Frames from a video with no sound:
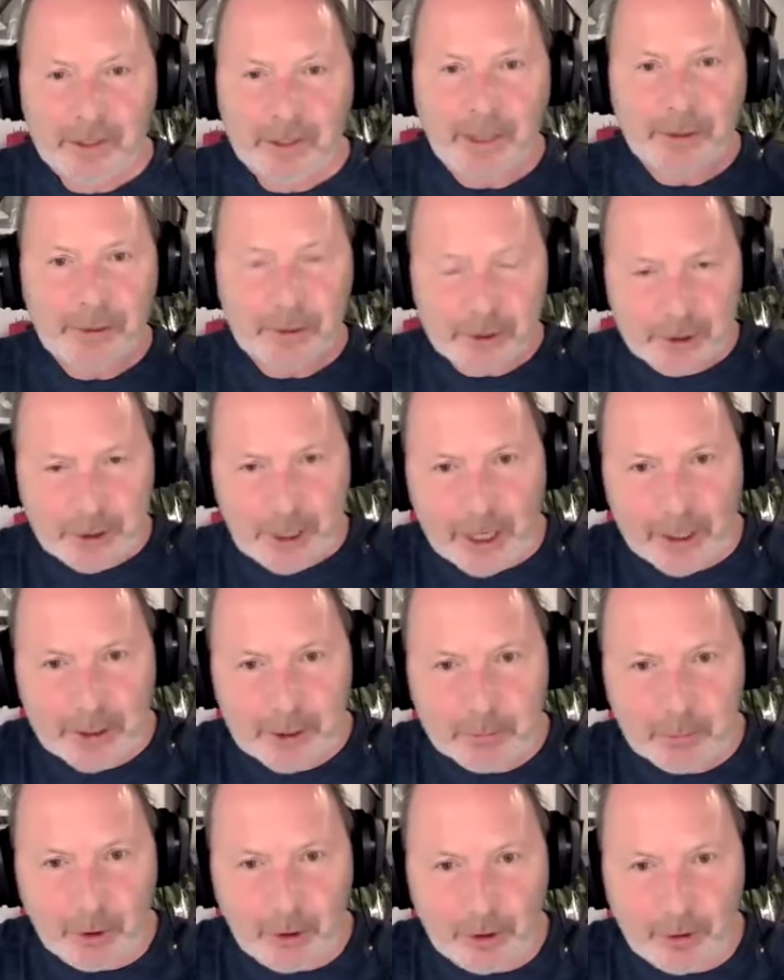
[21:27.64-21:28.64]
understand
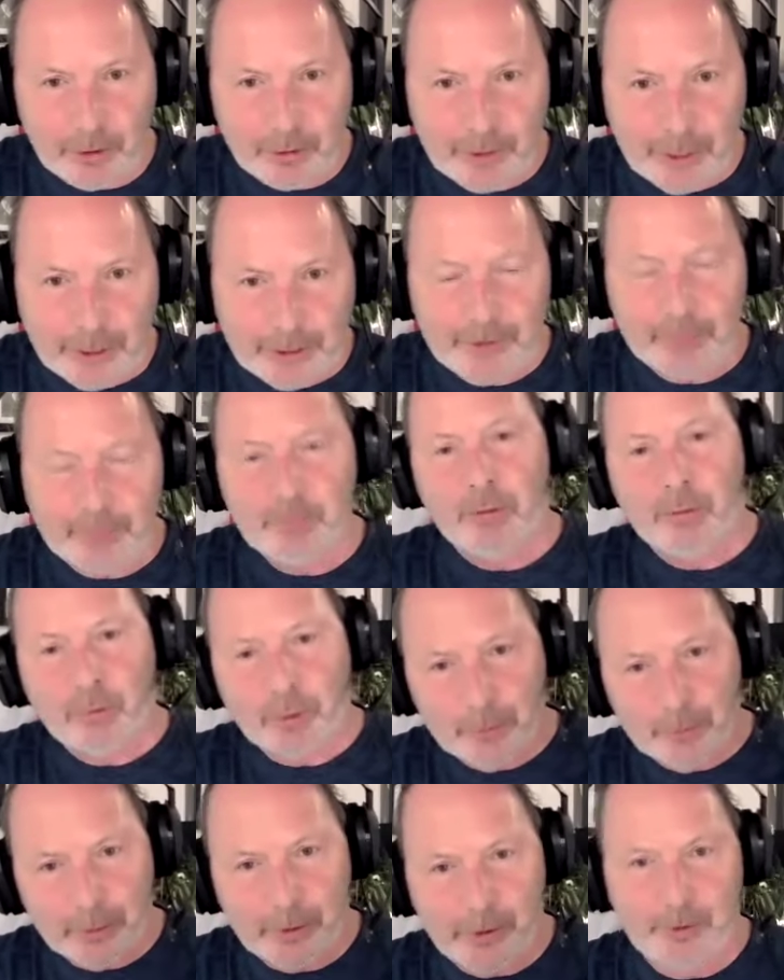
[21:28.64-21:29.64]
the ball and it will
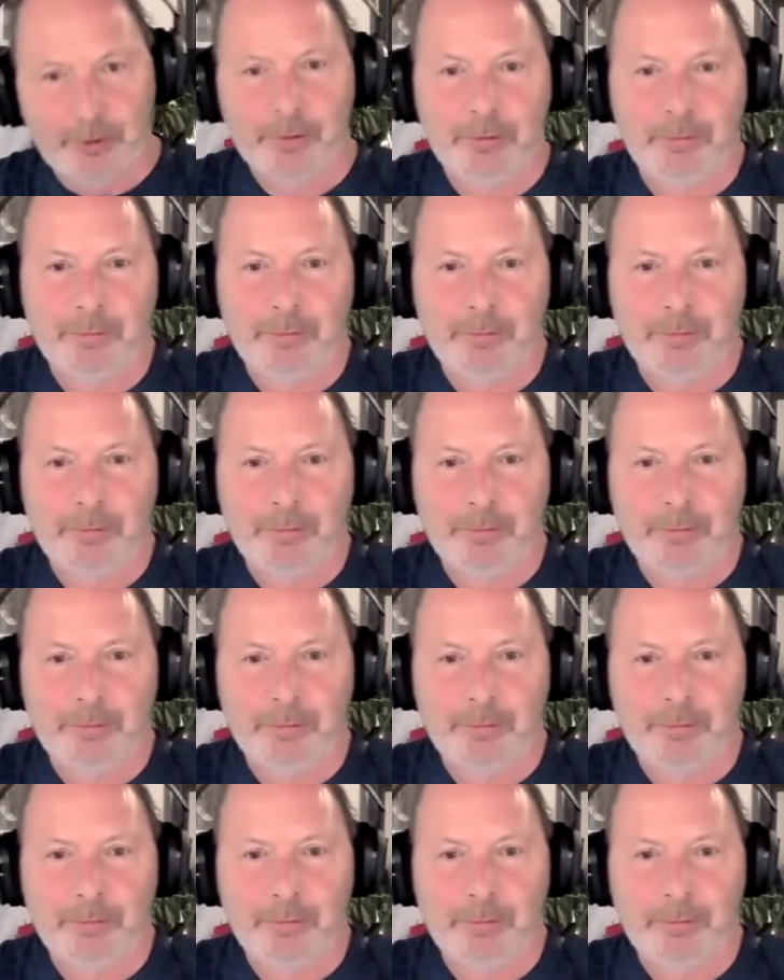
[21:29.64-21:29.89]
work with you.